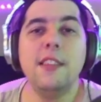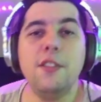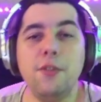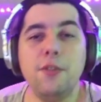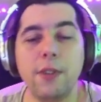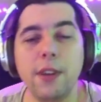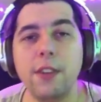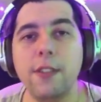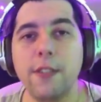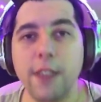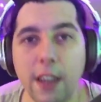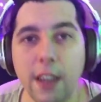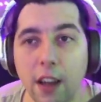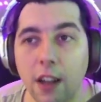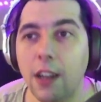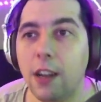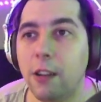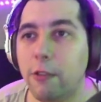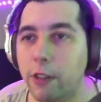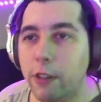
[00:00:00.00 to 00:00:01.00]
Since we're using
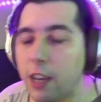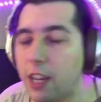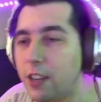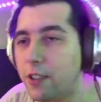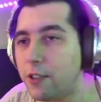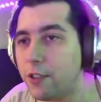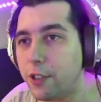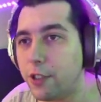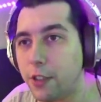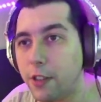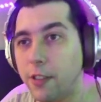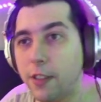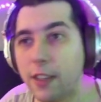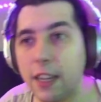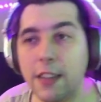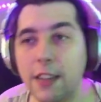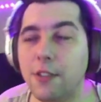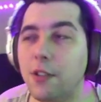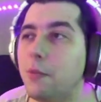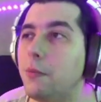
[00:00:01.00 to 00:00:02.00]
only rocket launchers,
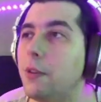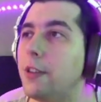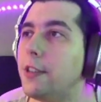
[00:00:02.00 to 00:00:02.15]
it's a